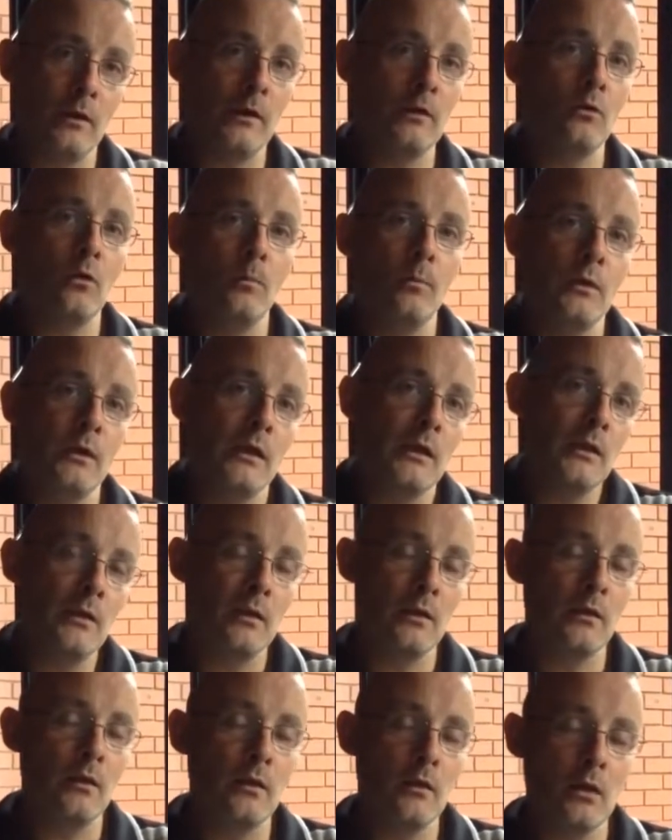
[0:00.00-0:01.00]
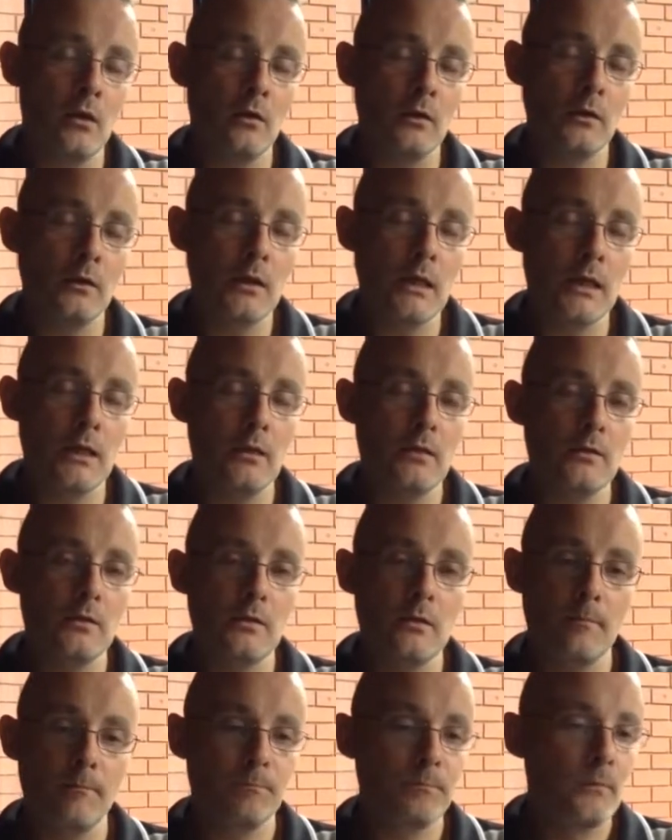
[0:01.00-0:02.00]
they dominated in the early
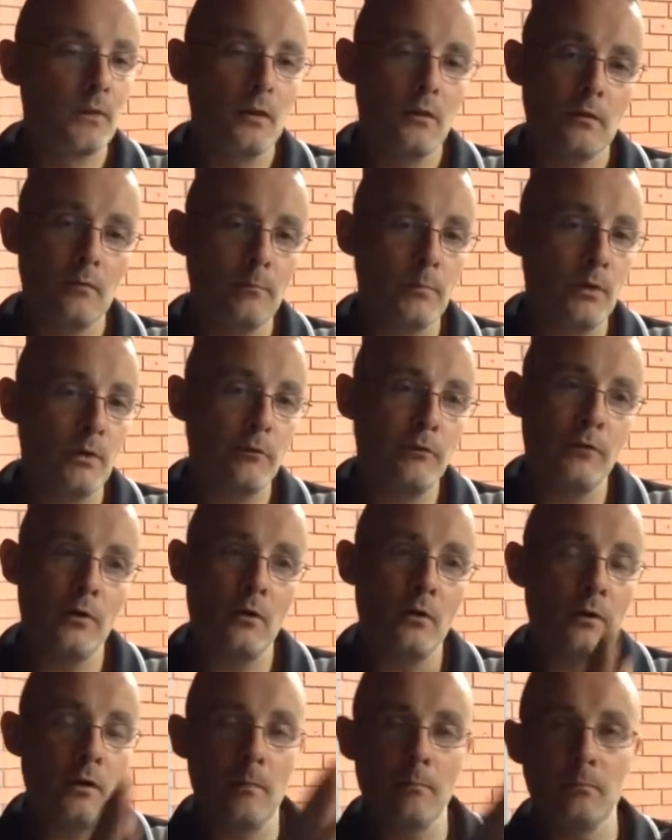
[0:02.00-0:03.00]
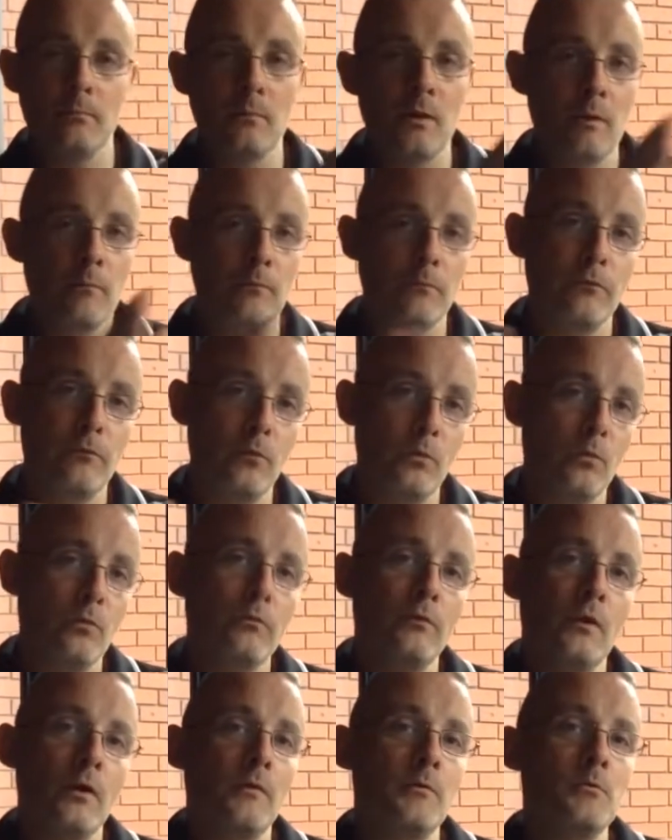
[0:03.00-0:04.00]
days, by far them 4 or
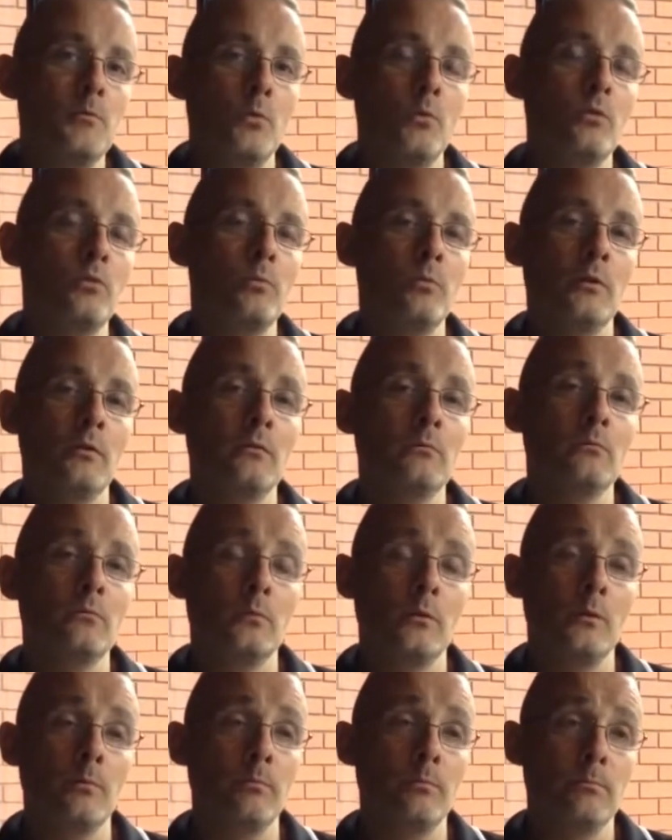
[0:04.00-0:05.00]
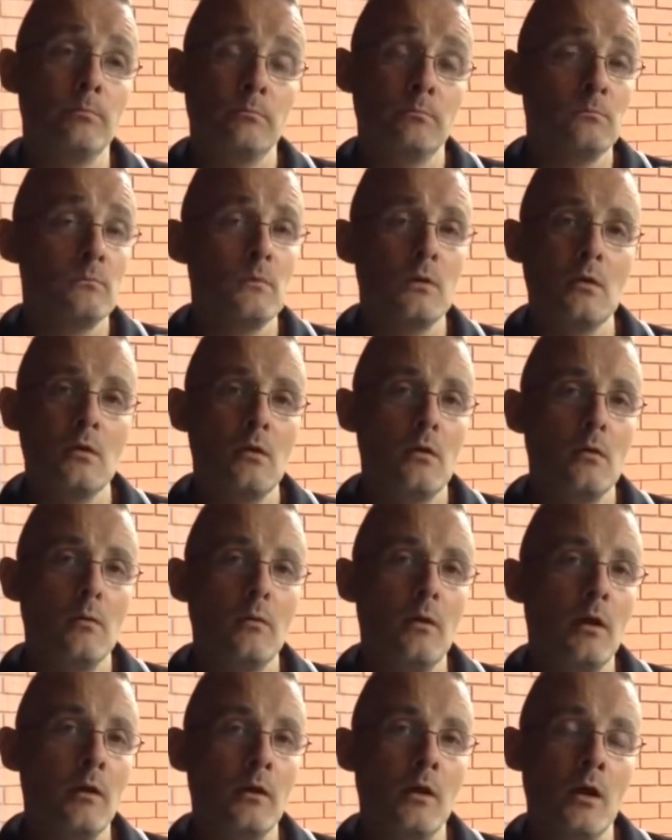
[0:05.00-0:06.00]
5 sportsmen
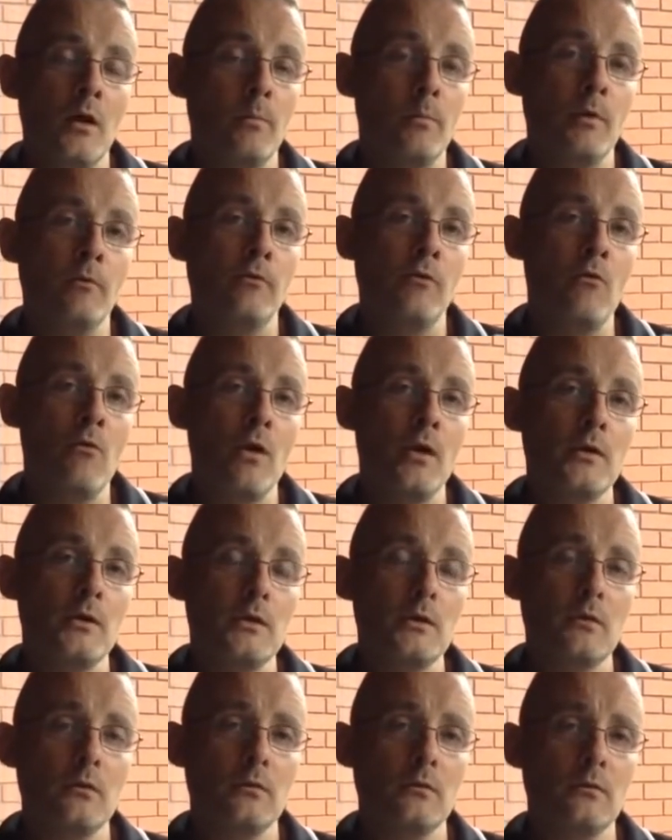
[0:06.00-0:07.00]
were a cut above the rest.